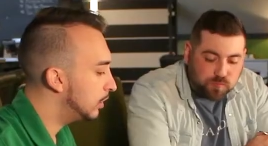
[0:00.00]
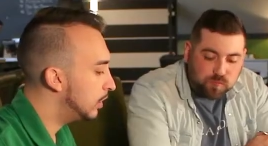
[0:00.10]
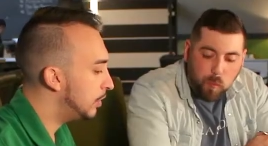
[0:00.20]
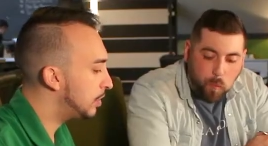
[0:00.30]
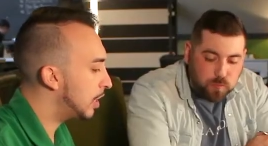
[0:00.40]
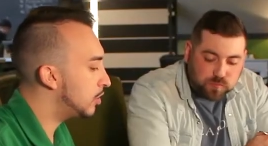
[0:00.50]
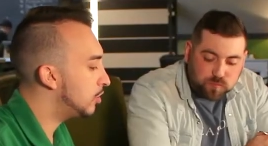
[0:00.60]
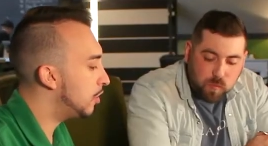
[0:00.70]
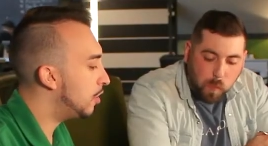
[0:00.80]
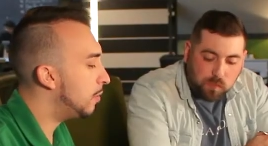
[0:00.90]
Speaker 1: Mm. It's got
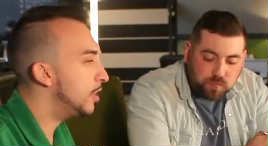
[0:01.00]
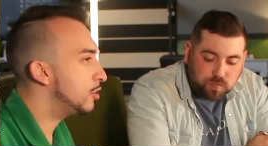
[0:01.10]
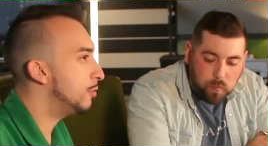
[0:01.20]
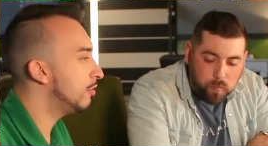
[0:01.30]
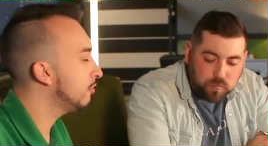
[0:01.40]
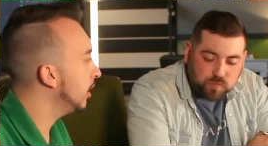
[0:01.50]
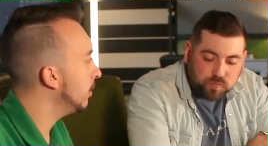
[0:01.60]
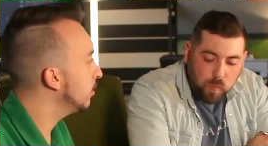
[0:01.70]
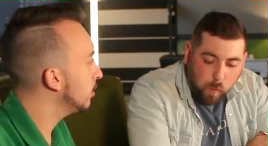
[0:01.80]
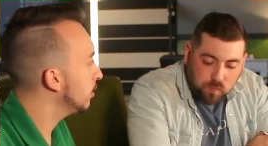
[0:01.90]
so much more
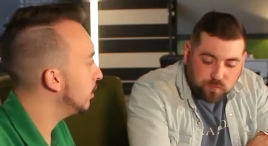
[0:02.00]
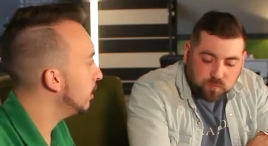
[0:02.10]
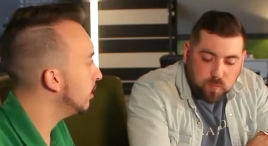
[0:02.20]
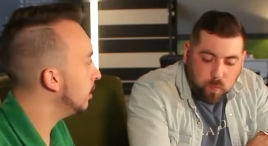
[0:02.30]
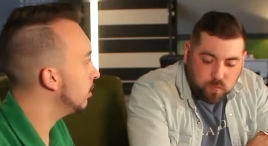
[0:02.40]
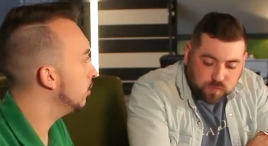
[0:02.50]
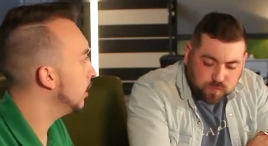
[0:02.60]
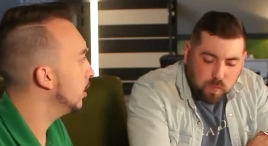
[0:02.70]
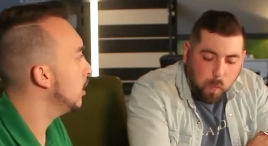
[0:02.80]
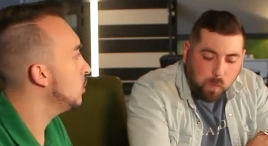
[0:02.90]
flavors and seasoning to
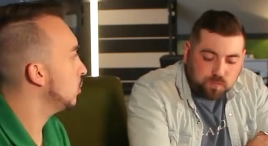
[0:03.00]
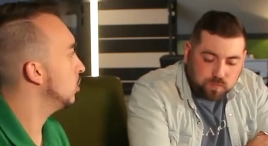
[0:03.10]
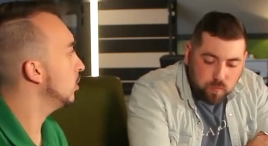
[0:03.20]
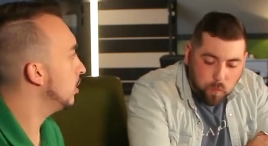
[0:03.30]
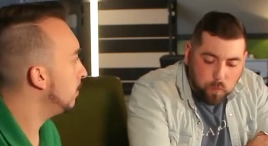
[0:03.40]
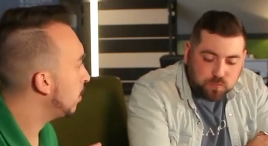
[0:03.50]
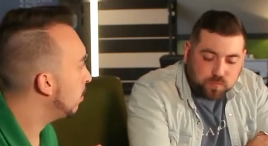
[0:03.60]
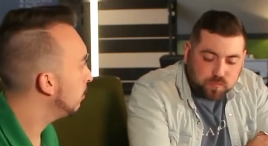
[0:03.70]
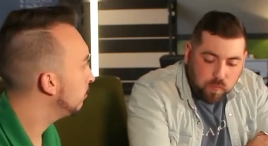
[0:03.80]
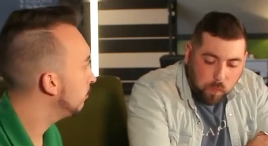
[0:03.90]
it than just a
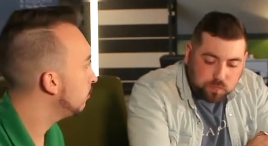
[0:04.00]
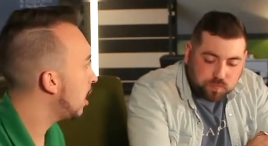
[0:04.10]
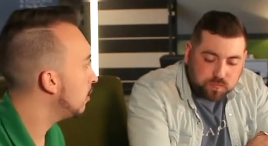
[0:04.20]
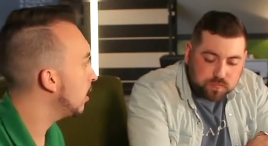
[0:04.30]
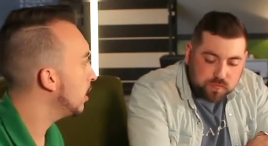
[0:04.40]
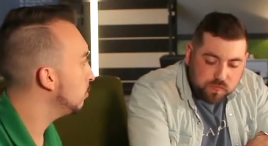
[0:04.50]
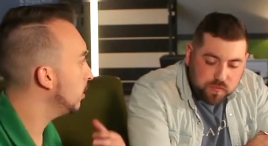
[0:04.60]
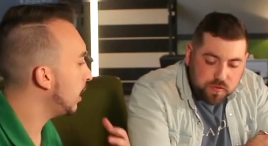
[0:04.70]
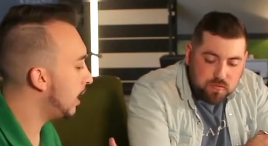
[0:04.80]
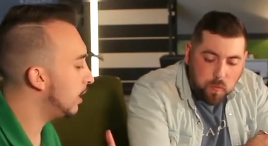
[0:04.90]
typical fried rice
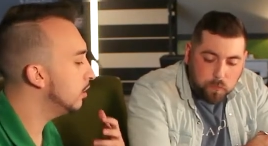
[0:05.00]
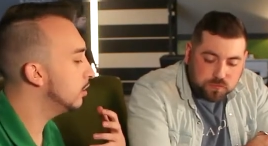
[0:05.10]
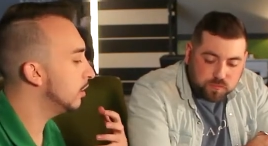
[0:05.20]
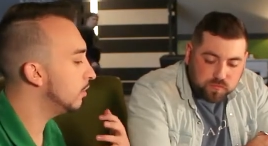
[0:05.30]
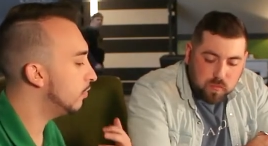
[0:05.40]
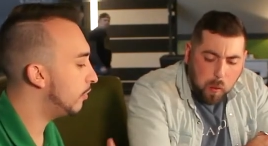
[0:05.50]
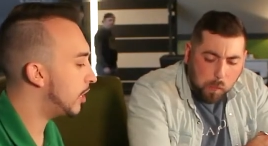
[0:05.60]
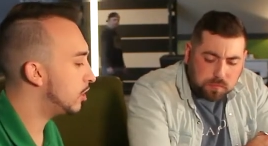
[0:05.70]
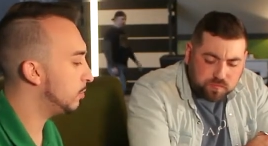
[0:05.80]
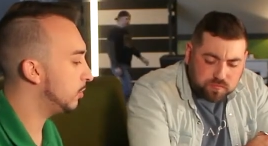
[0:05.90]
with eggs and
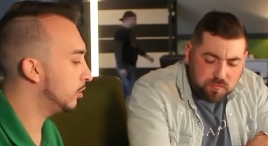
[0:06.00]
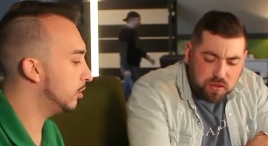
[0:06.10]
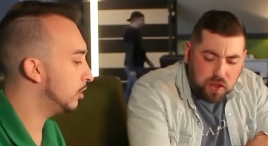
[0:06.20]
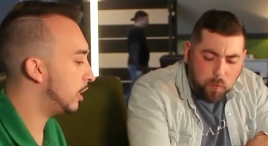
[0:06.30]
vegetables and